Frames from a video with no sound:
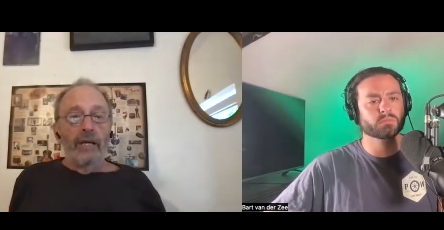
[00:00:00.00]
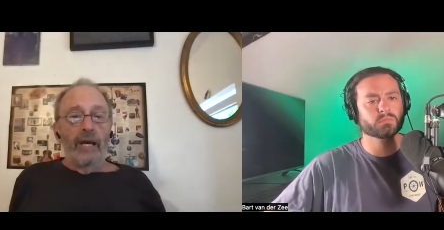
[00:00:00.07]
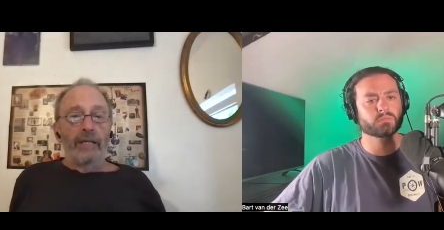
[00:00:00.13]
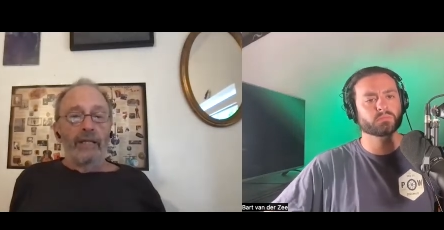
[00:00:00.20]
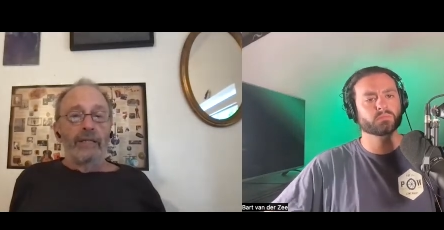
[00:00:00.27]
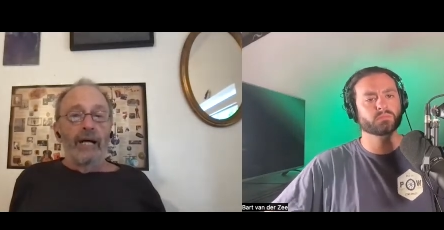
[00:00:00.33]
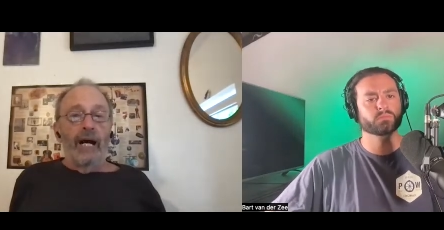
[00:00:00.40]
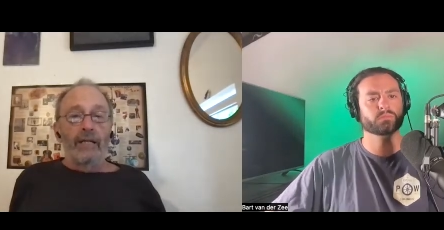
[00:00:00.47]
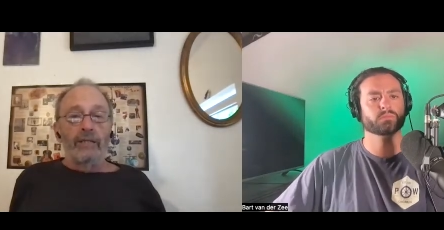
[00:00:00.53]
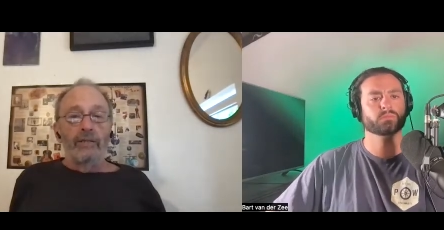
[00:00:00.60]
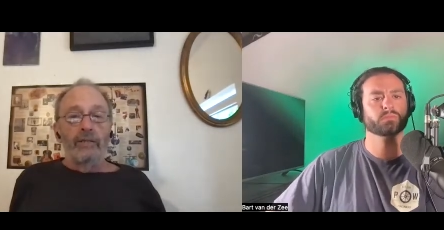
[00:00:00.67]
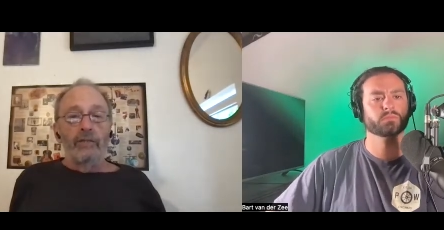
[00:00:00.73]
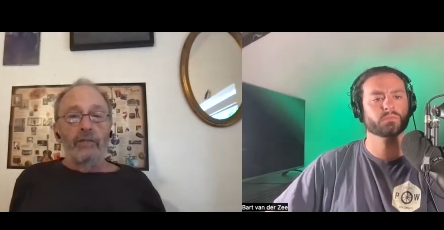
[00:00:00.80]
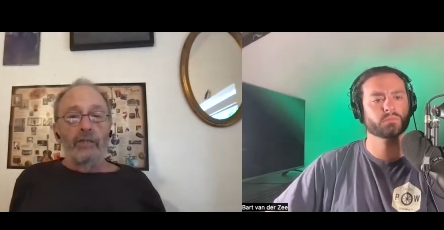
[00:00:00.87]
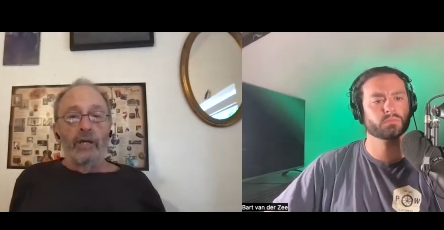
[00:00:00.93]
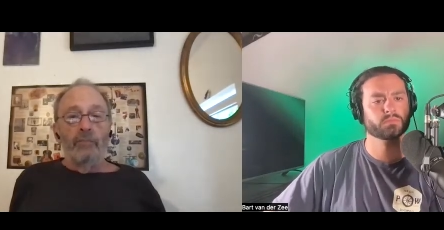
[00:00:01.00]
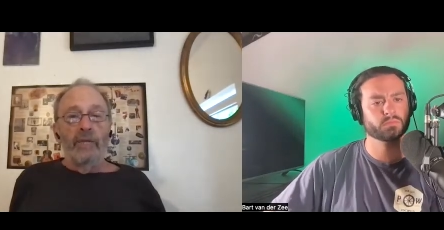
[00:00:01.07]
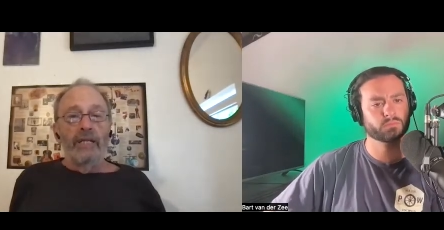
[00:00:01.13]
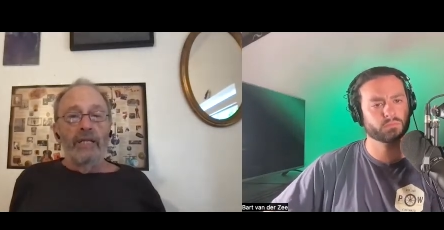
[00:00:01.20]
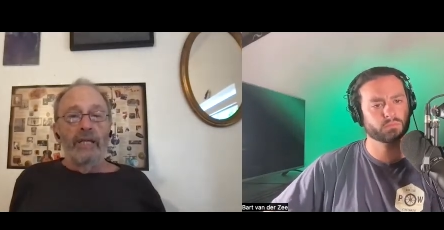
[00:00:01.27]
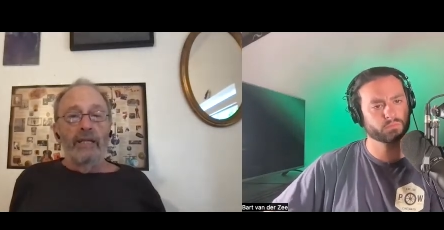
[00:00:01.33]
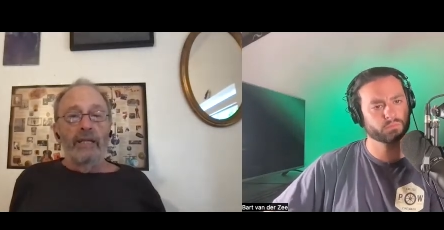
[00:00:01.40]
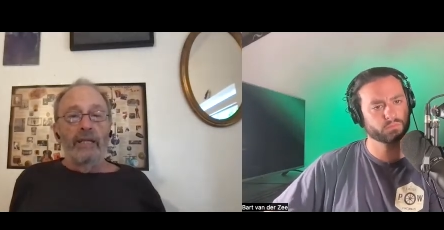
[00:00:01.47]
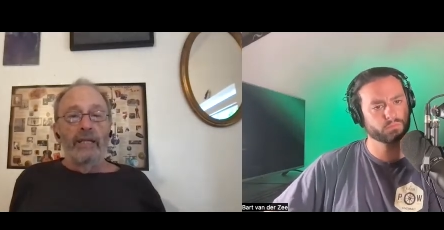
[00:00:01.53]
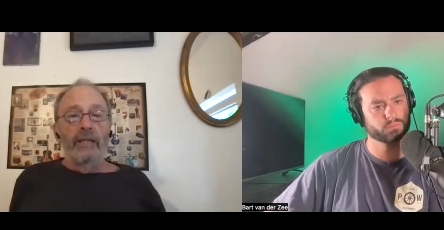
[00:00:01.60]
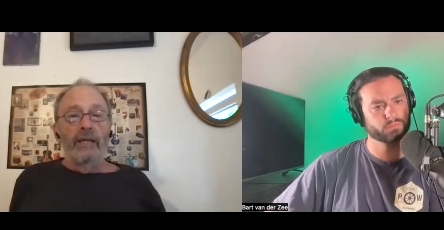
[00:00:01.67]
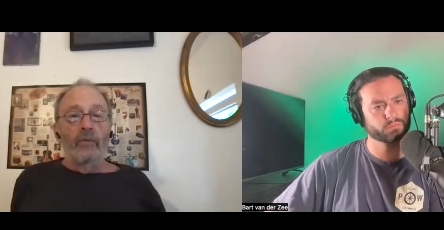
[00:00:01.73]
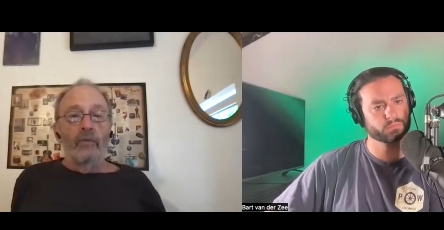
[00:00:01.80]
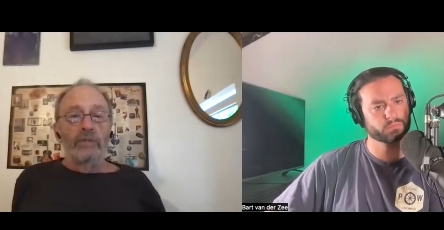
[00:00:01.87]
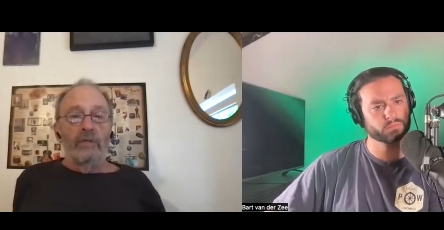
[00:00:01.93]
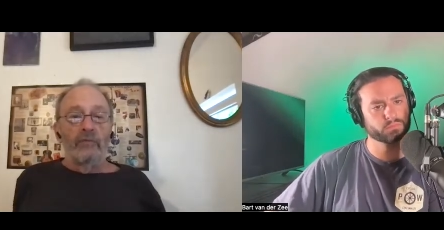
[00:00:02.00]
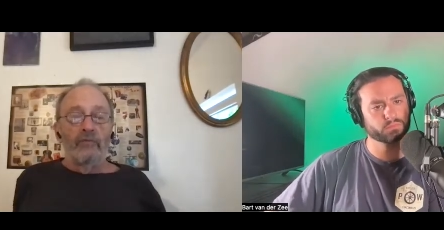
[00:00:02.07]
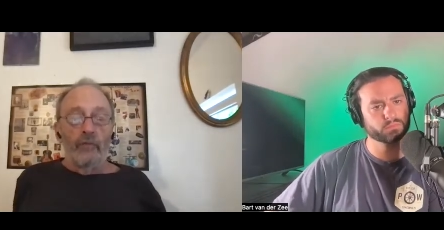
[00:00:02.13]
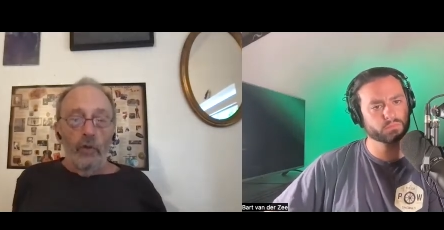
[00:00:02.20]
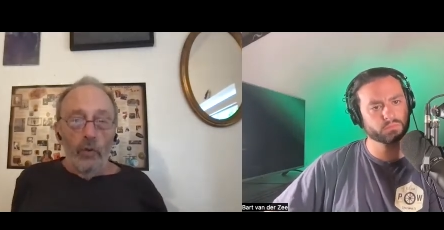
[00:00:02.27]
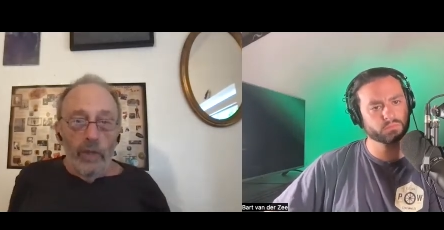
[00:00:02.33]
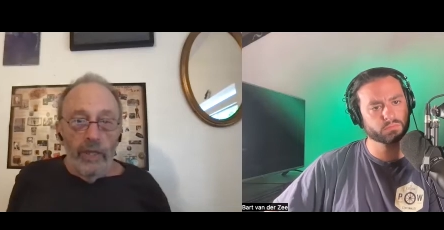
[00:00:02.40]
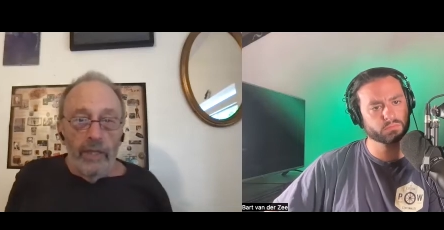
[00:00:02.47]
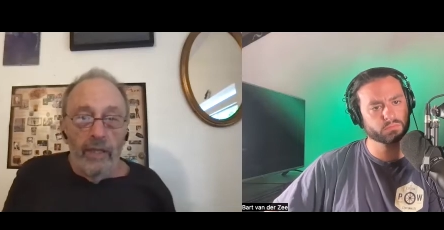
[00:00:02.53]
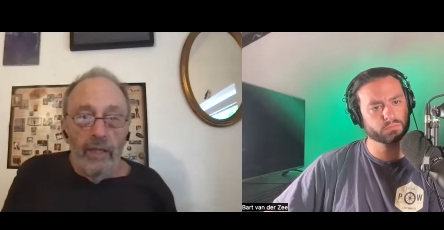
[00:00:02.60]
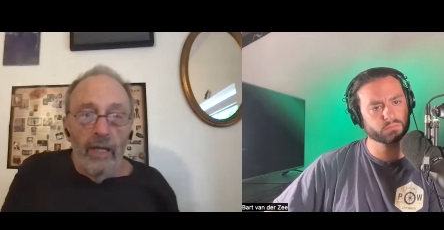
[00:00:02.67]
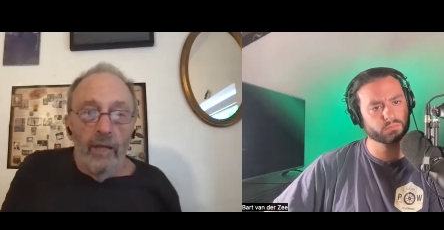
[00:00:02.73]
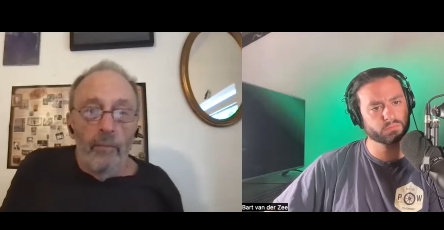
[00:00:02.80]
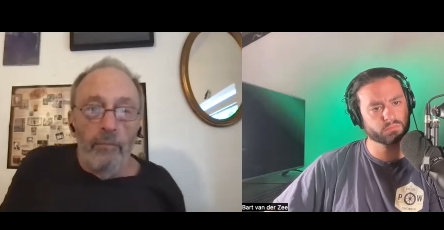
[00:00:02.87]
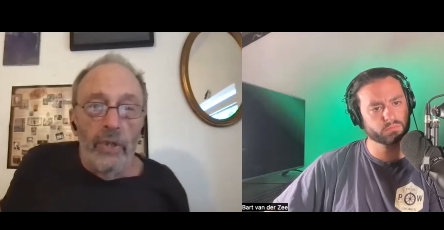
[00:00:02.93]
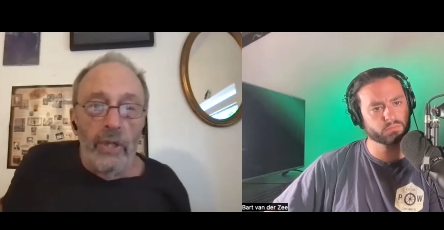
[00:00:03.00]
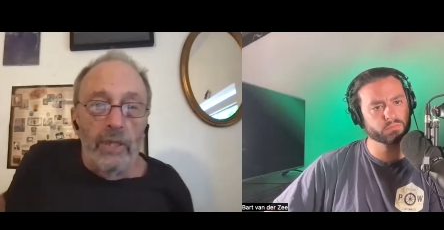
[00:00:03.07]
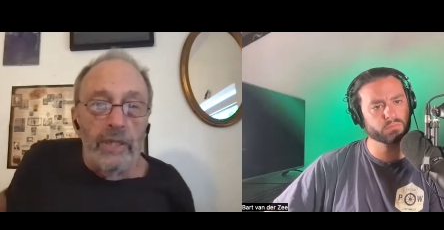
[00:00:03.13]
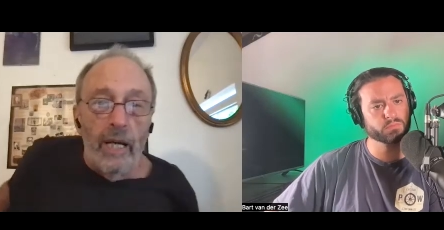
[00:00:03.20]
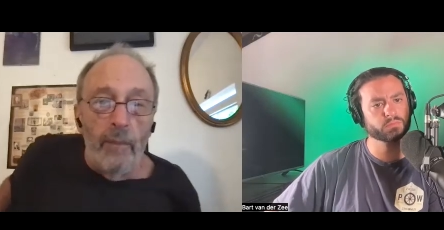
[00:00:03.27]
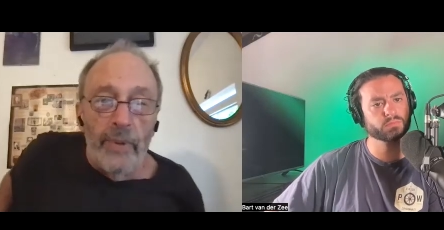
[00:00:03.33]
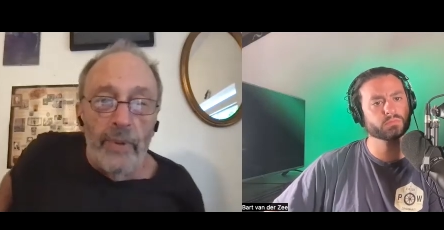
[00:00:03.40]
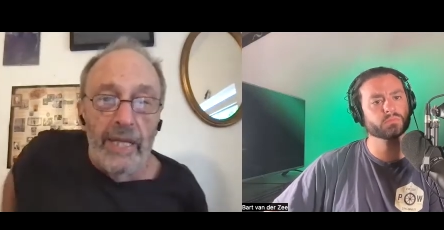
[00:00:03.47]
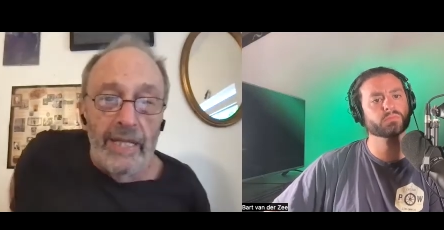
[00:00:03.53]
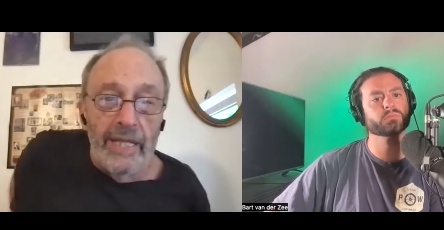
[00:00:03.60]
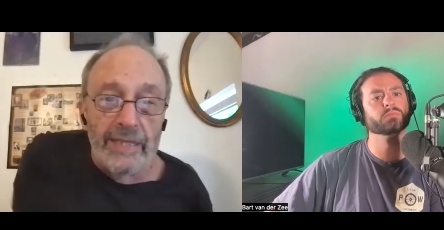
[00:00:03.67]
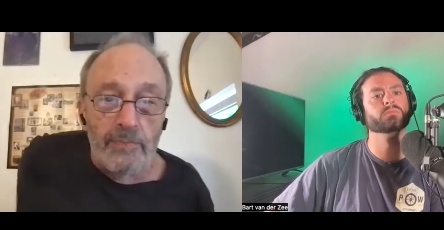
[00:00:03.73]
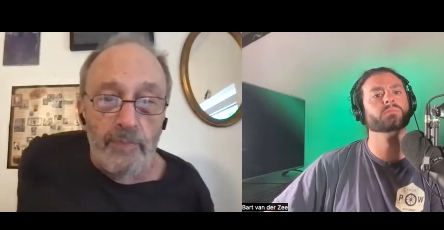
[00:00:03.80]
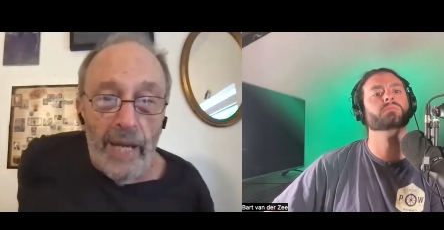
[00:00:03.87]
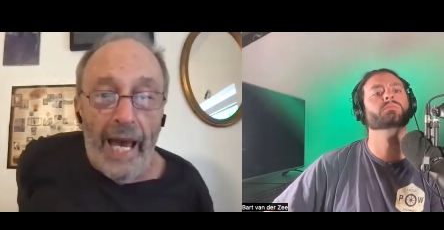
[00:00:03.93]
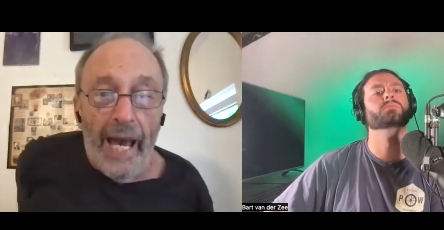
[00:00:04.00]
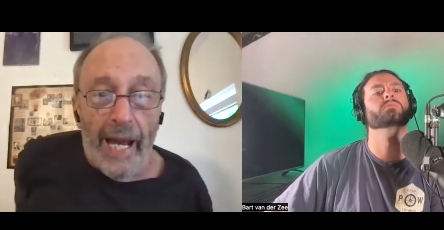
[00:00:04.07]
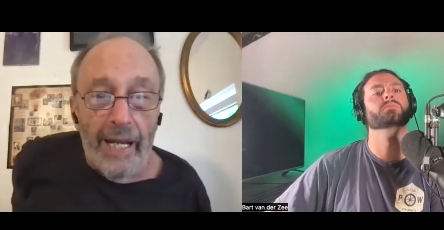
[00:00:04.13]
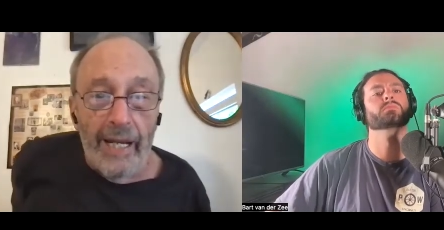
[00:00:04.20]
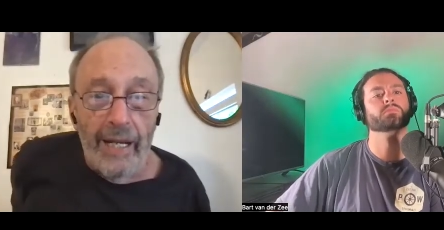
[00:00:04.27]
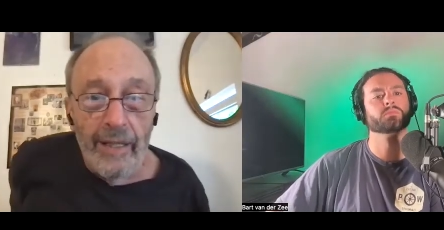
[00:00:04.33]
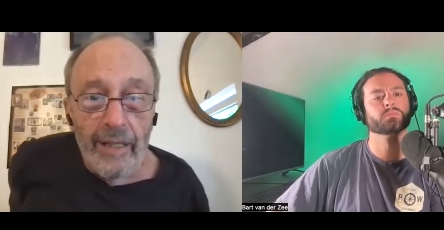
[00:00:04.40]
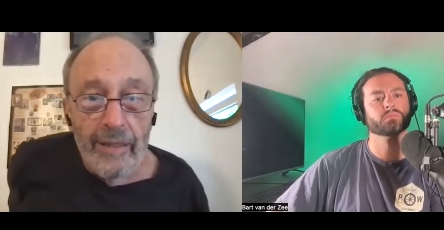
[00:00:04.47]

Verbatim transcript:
Speaker 1: and the doctor determined that there was a fluid build up in his back,